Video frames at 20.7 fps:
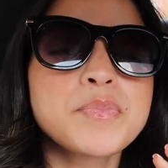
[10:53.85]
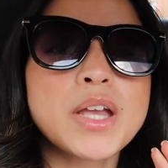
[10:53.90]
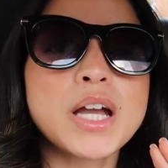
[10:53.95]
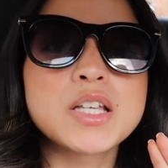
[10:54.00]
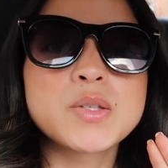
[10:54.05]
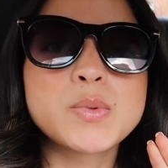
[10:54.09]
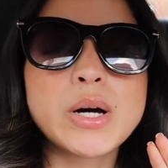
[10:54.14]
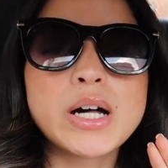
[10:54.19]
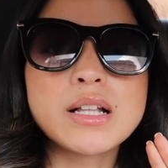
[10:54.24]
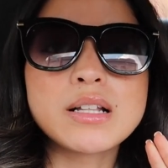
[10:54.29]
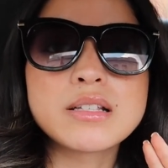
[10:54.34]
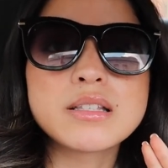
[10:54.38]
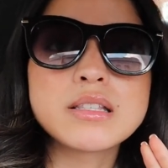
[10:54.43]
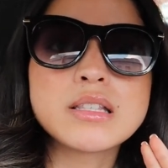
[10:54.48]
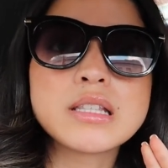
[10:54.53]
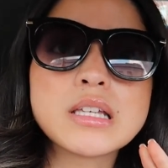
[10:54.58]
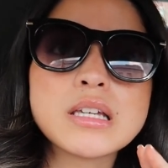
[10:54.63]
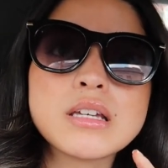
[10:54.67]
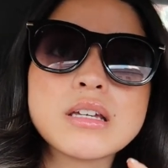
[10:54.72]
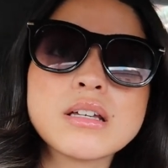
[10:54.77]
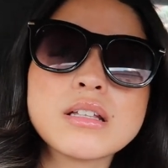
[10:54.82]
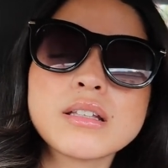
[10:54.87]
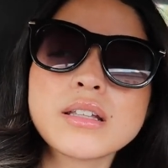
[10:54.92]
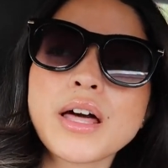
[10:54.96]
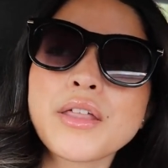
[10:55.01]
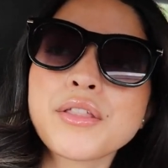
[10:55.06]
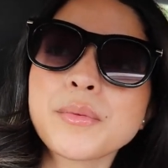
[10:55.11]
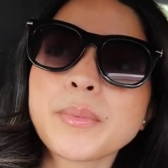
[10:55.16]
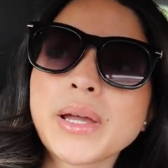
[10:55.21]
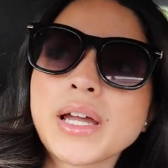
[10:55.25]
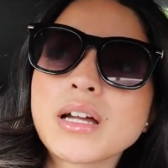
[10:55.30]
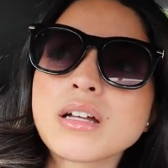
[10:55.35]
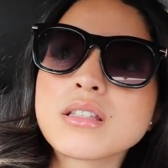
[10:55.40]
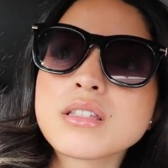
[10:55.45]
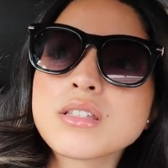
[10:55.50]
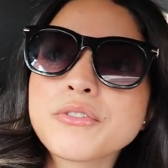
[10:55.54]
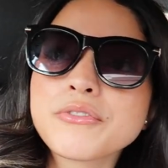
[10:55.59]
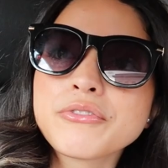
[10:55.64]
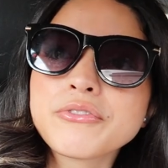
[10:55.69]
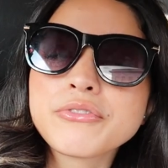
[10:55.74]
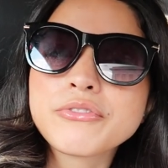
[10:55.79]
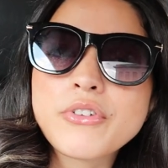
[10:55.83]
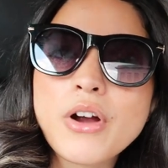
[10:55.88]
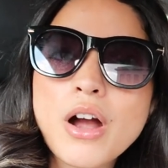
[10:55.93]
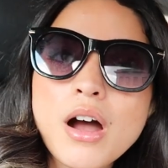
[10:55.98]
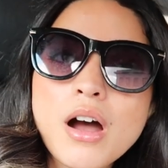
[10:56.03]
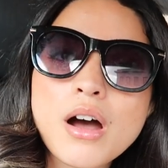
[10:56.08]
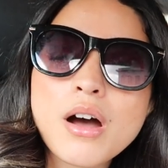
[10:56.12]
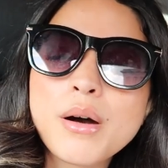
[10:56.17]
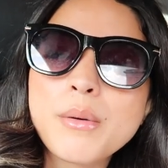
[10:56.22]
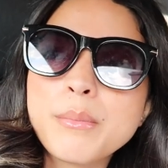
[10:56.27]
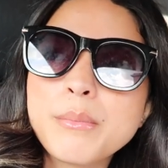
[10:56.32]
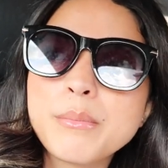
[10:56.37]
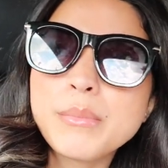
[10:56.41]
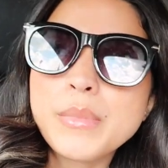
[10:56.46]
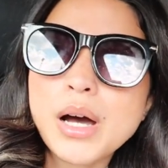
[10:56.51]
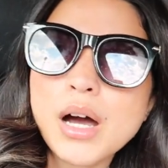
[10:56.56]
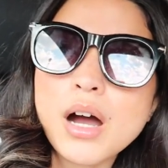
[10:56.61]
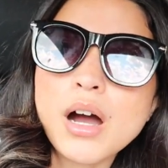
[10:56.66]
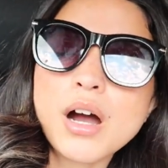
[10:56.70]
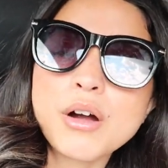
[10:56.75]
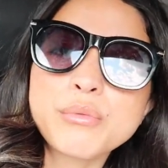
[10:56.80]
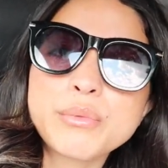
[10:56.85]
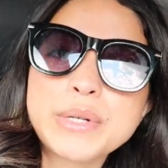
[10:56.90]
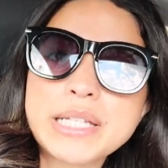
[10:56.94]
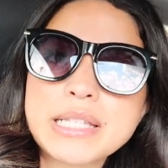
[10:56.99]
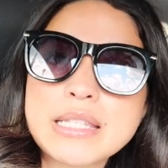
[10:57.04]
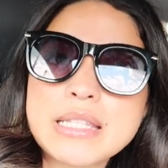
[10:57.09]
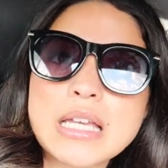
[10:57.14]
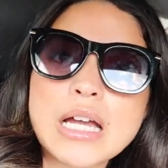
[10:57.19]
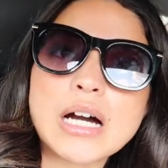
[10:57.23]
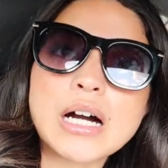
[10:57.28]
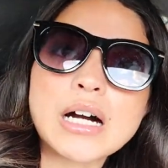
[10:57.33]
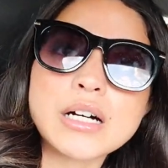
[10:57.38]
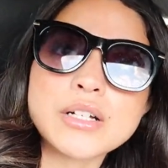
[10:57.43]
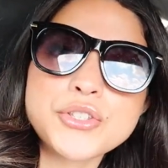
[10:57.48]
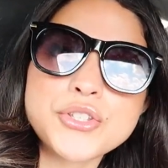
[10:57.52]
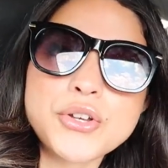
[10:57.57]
as well as the leather pants from Aritzia.